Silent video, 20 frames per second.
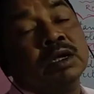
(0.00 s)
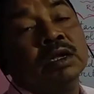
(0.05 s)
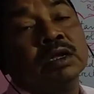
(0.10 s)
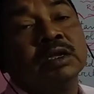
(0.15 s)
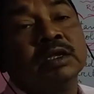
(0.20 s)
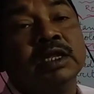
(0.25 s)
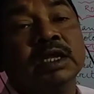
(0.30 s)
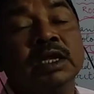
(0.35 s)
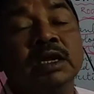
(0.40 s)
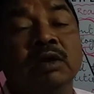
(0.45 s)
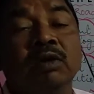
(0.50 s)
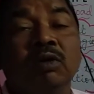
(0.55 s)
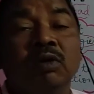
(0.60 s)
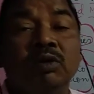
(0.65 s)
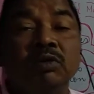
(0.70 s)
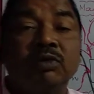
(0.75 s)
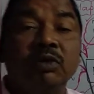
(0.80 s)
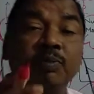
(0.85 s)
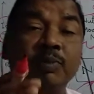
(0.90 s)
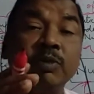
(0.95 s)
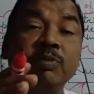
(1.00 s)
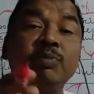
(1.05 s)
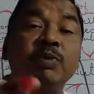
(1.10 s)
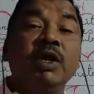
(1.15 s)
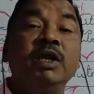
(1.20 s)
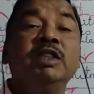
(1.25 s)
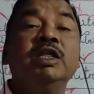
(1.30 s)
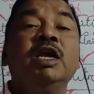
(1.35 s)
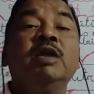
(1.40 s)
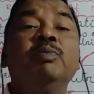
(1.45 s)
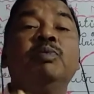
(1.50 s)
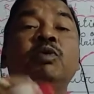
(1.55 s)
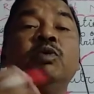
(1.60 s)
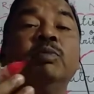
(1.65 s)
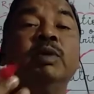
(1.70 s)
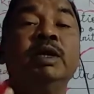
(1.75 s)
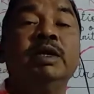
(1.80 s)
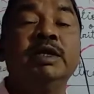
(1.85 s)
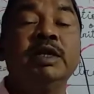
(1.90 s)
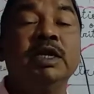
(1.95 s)
they also prepare their food
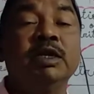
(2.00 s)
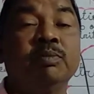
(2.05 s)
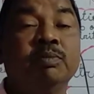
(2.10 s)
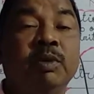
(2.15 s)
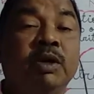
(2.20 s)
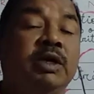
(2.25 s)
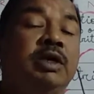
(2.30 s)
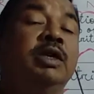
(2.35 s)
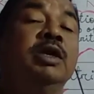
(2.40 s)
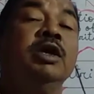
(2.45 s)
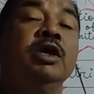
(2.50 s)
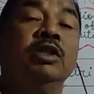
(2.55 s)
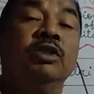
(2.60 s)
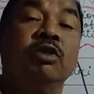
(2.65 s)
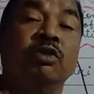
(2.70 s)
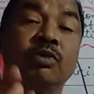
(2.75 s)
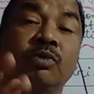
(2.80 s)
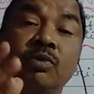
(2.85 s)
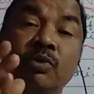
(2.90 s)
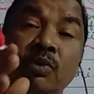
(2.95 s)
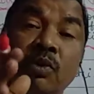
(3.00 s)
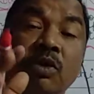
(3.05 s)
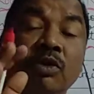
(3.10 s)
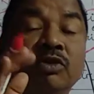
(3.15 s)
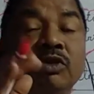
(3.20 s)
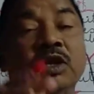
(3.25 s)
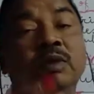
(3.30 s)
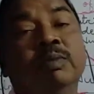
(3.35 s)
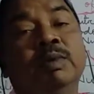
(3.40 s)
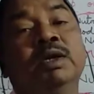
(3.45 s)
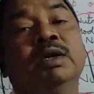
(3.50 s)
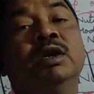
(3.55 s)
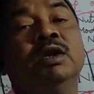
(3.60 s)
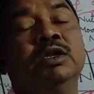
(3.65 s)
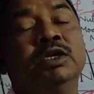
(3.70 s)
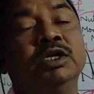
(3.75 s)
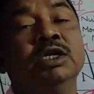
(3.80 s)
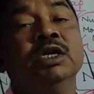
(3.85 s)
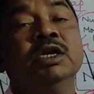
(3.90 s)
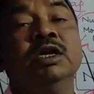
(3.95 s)
materials, but the source of
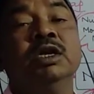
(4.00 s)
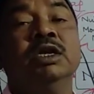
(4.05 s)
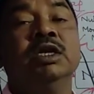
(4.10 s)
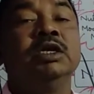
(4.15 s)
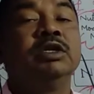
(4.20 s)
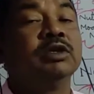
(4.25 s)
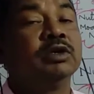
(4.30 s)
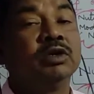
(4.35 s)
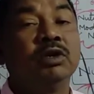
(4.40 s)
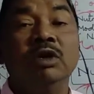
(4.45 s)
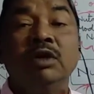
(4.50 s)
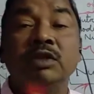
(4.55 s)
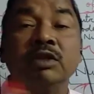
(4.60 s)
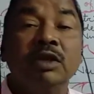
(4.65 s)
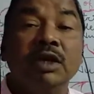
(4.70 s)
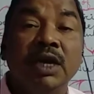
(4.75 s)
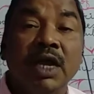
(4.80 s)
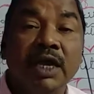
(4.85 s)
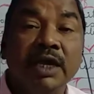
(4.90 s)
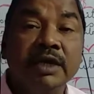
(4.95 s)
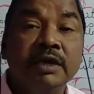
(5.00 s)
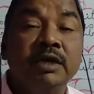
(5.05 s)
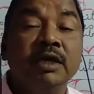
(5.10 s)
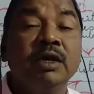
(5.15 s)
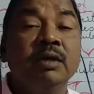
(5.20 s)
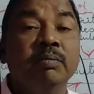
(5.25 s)
energy is not the light,